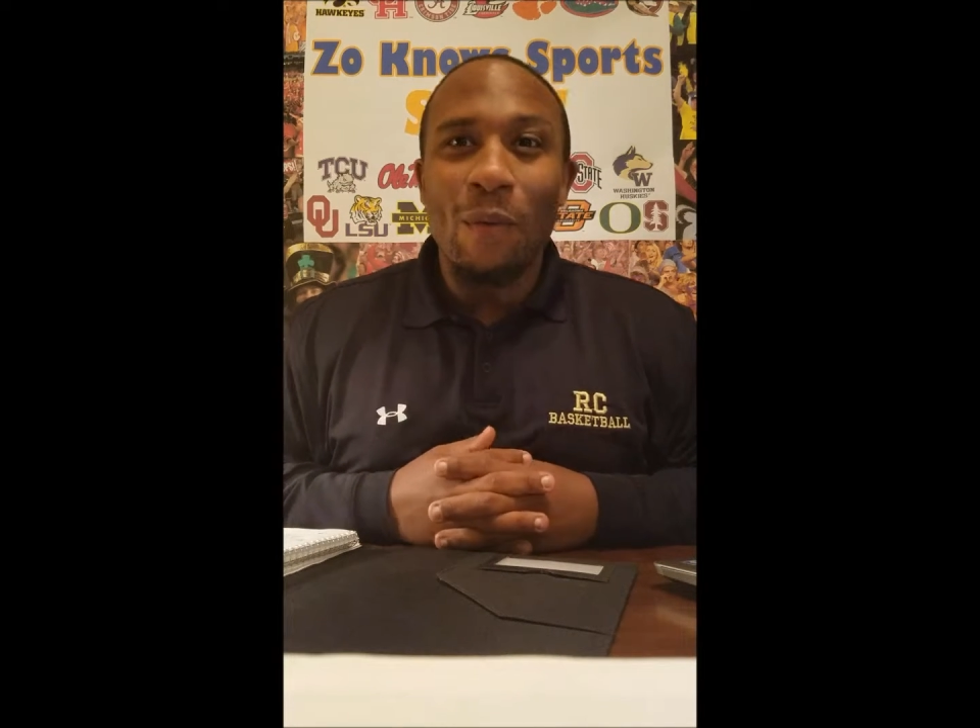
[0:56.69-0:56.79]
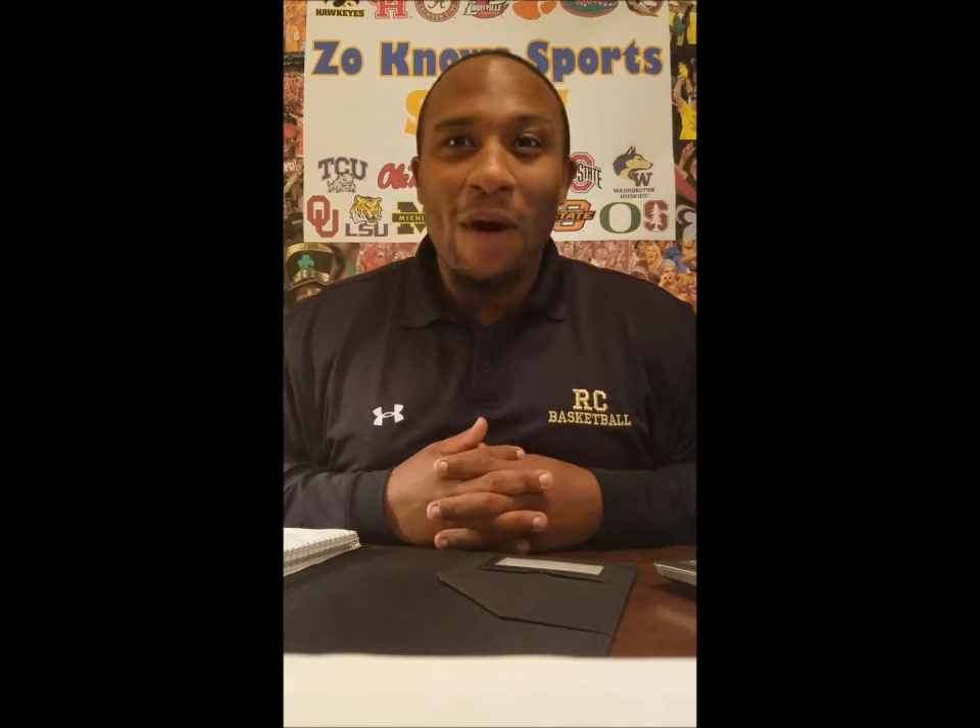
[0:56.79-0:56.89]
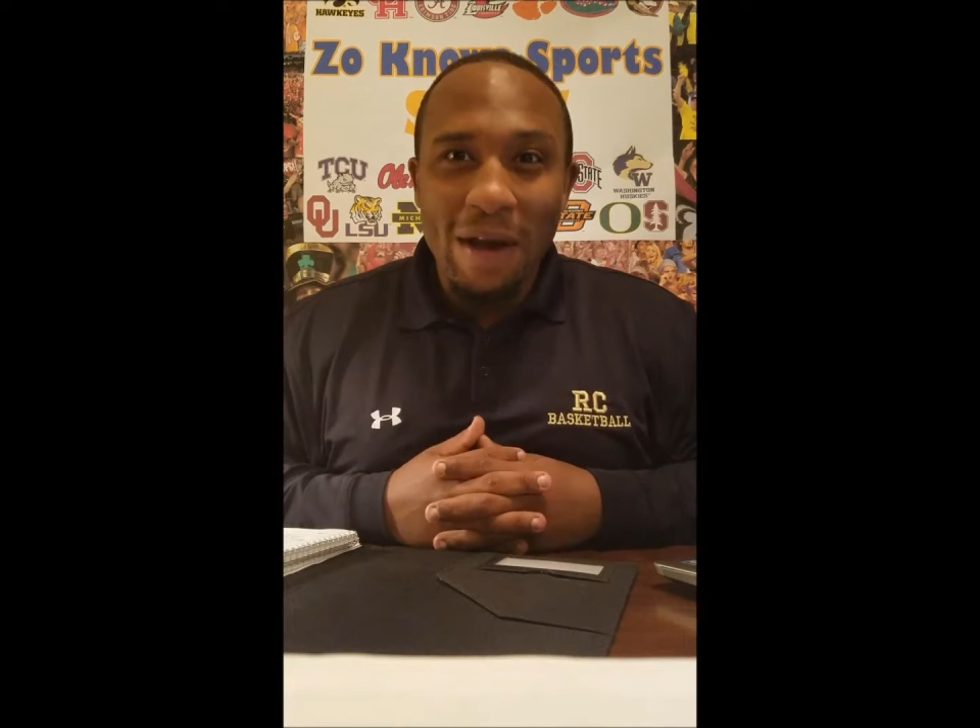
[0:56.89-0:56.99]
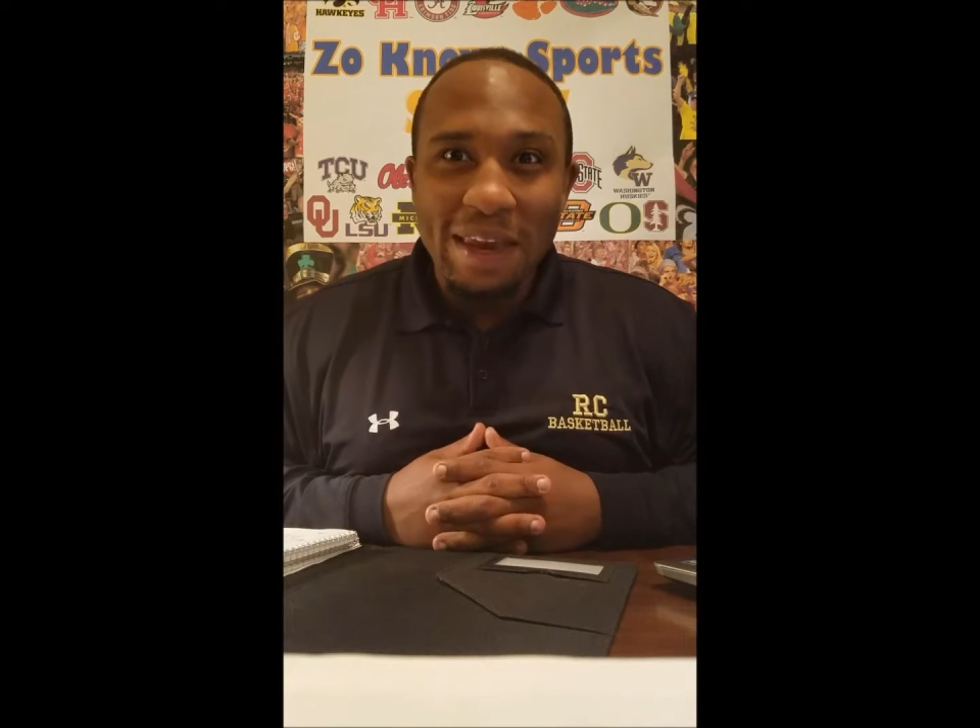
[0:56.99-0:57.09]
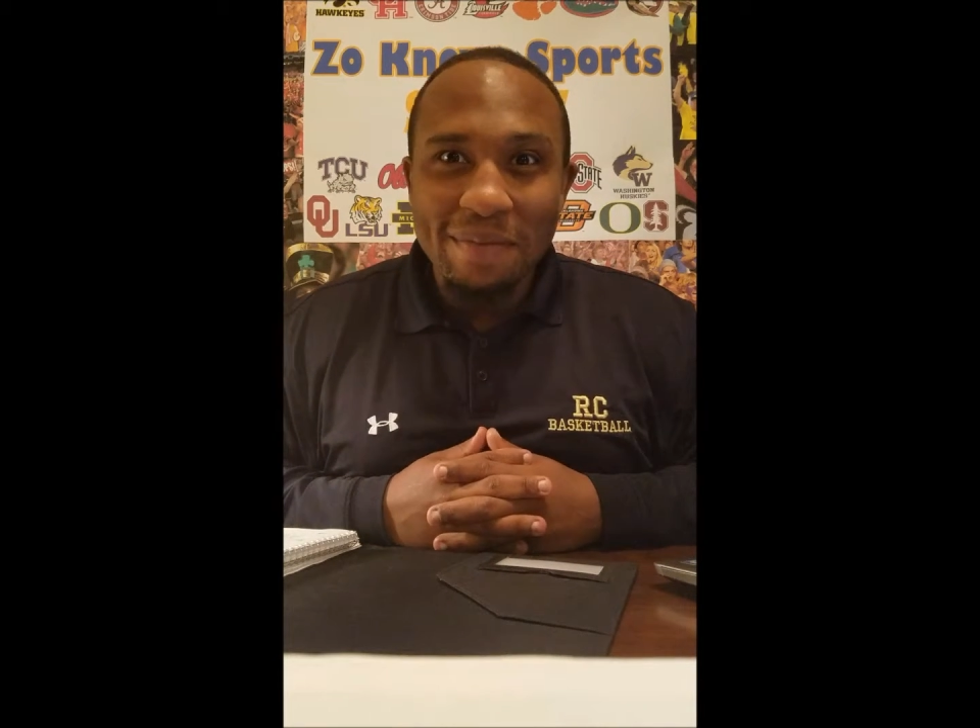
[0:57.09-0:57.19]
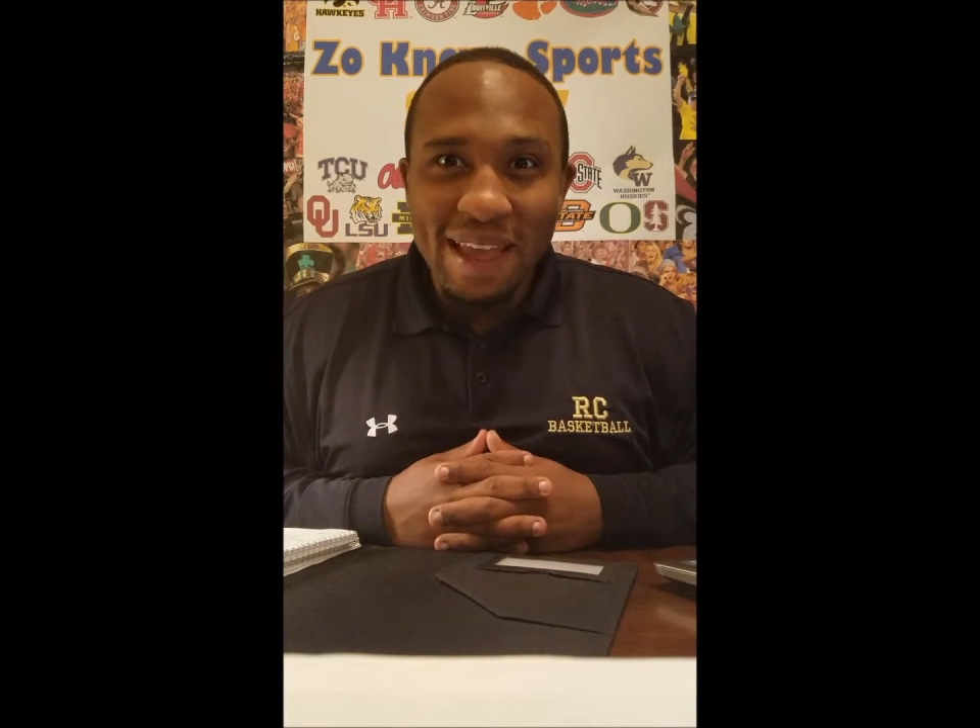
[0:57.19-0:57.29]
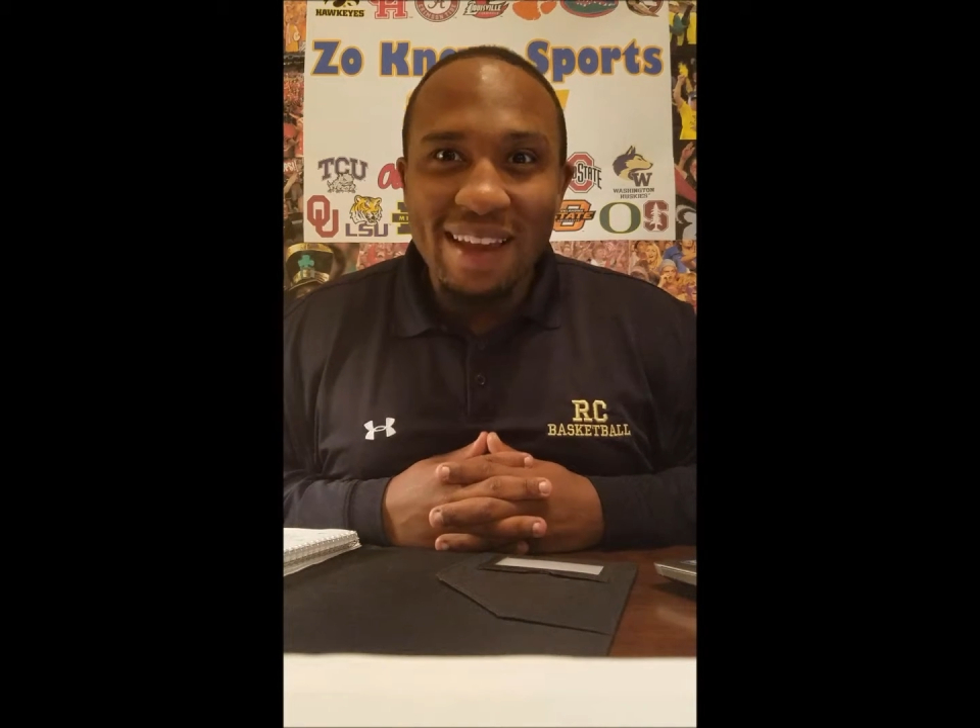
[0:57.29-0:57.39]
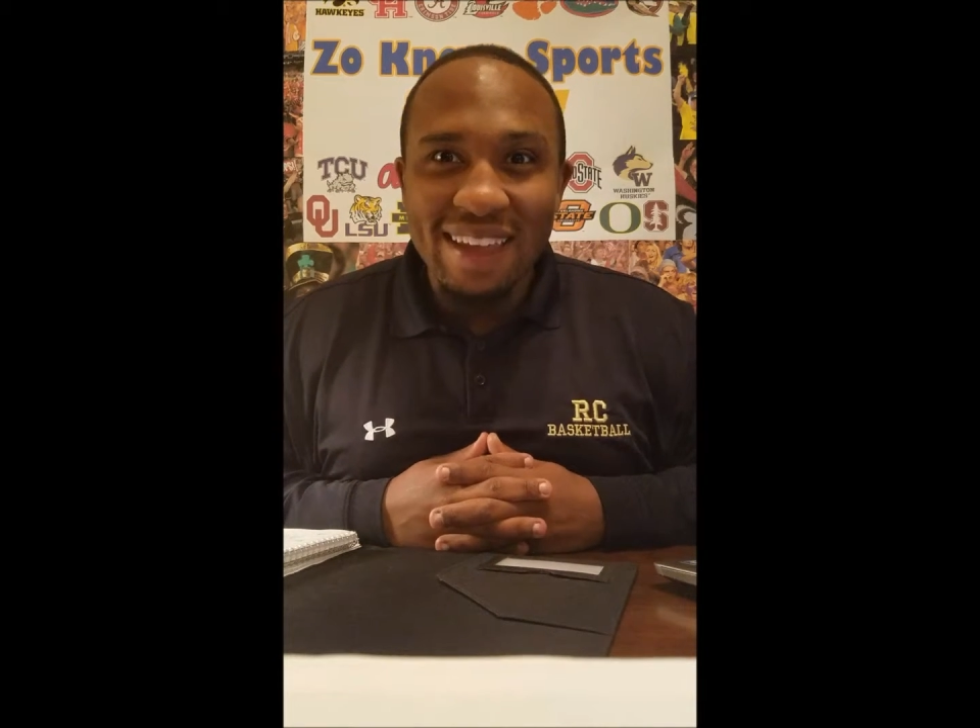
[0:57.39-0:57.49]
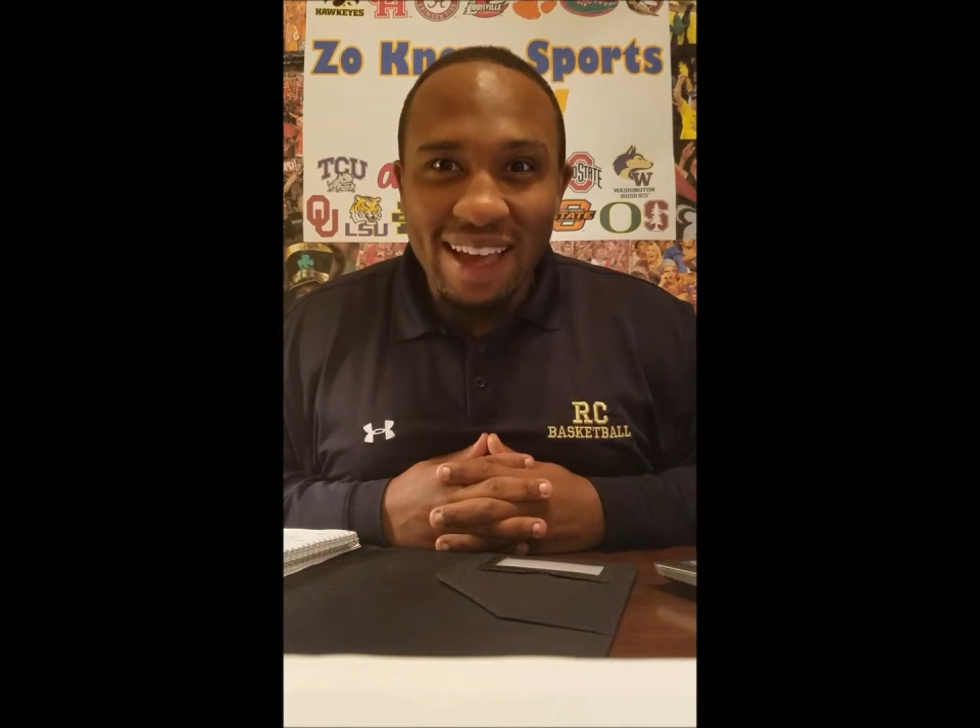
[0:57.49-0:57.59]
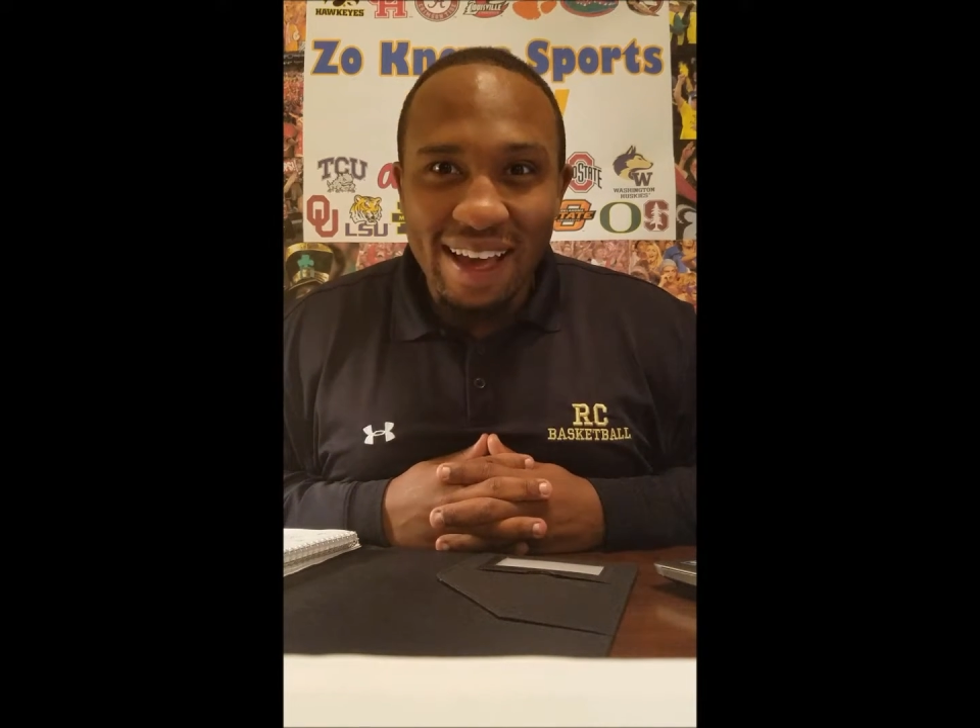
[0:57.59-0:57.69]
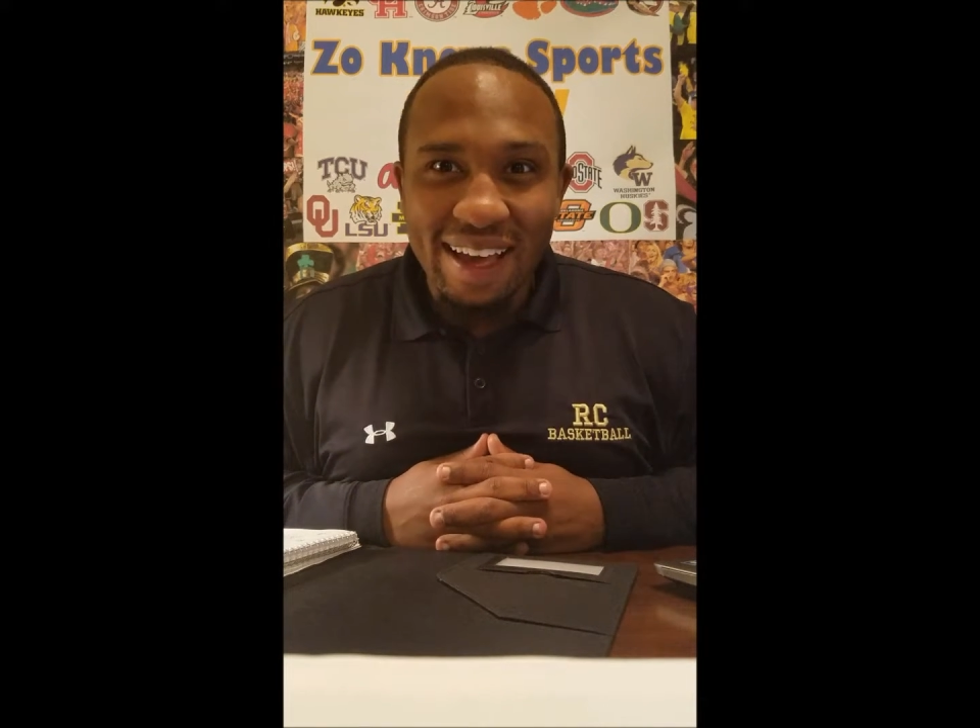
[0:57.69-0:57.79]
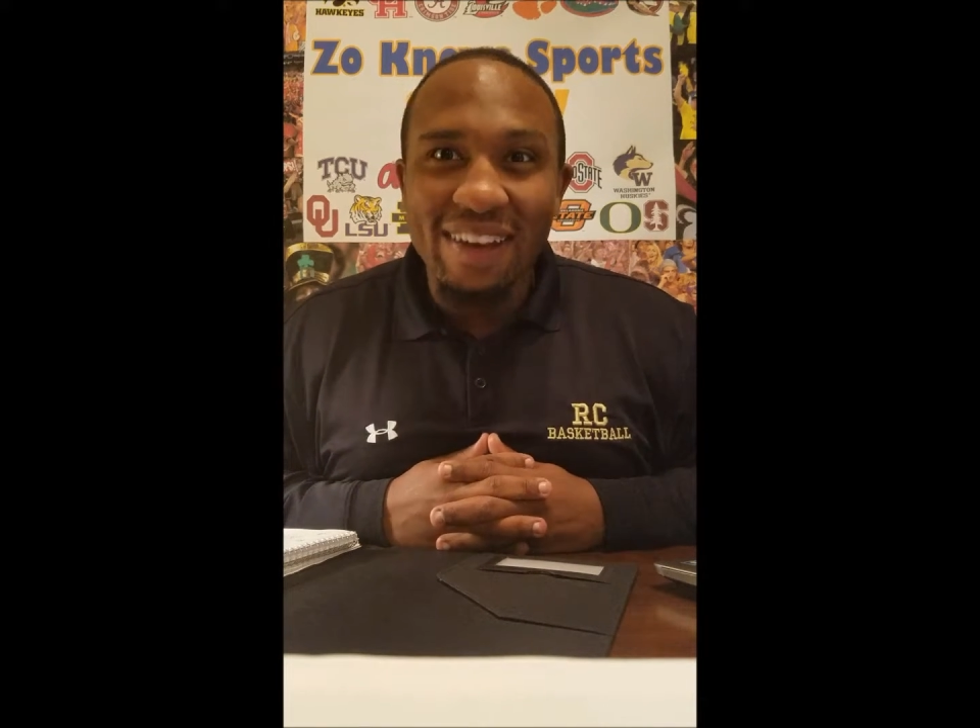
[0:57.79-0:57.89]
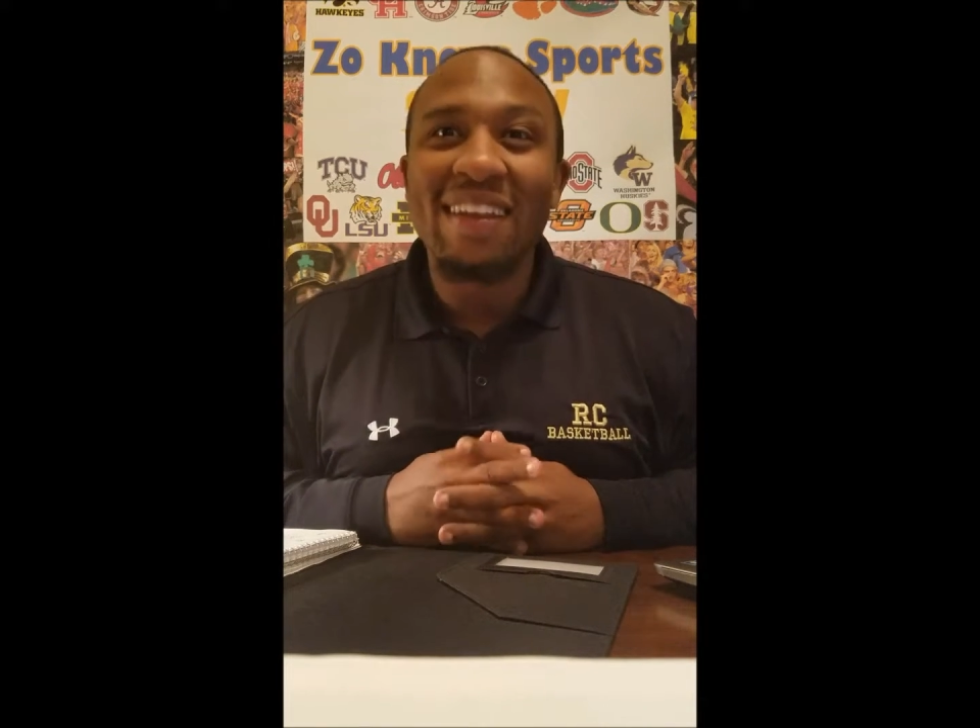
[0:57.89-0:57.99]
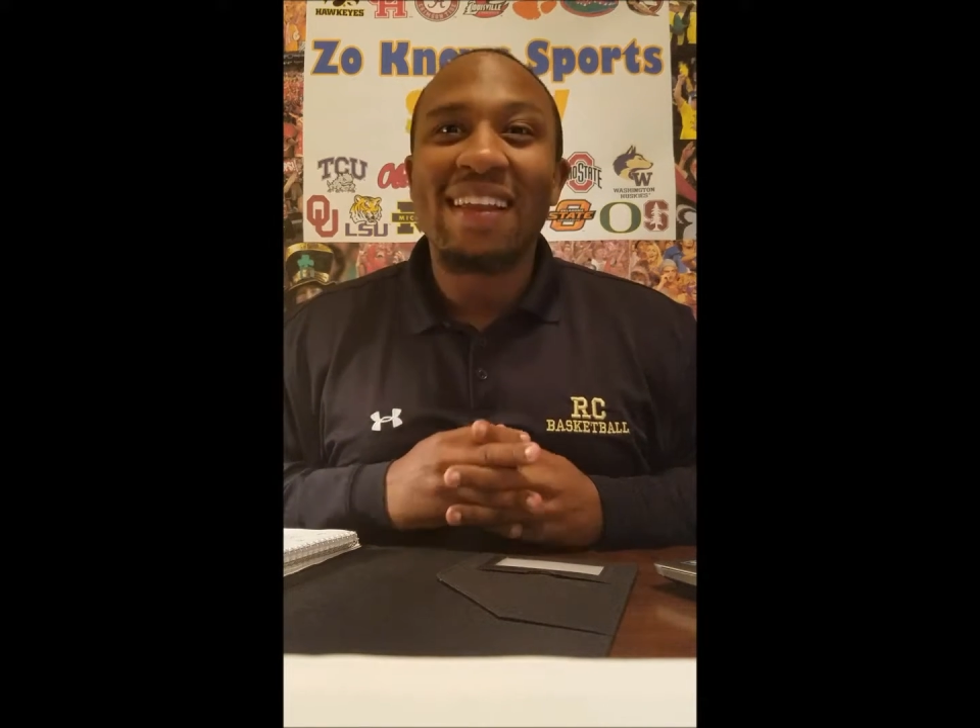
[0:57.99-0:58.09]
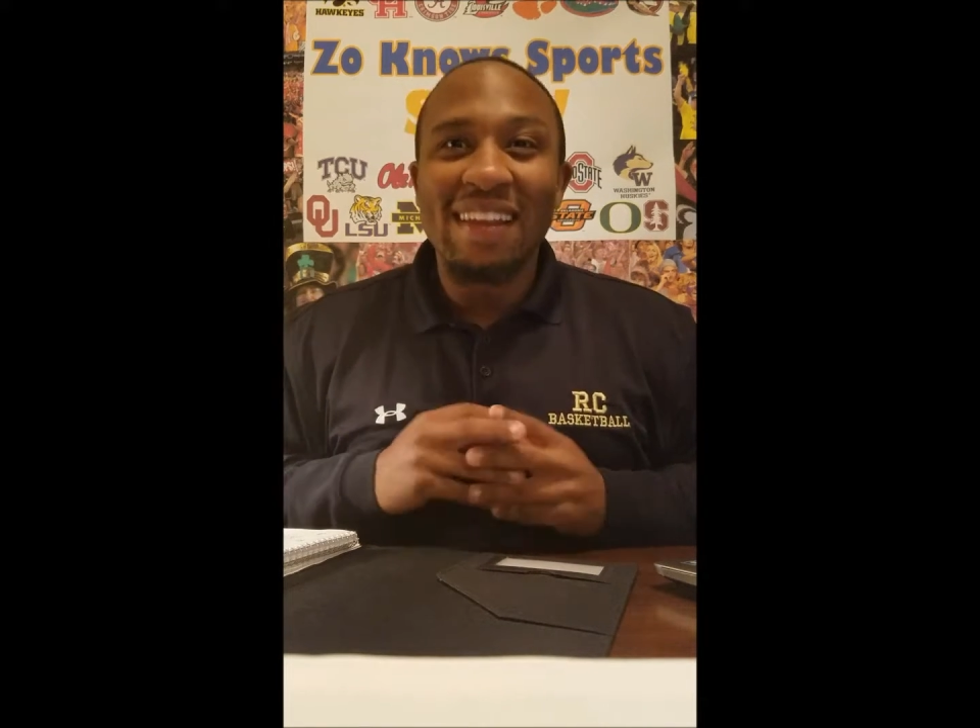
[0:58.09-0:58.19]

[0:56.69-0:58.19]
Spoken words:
walking him down the aisle.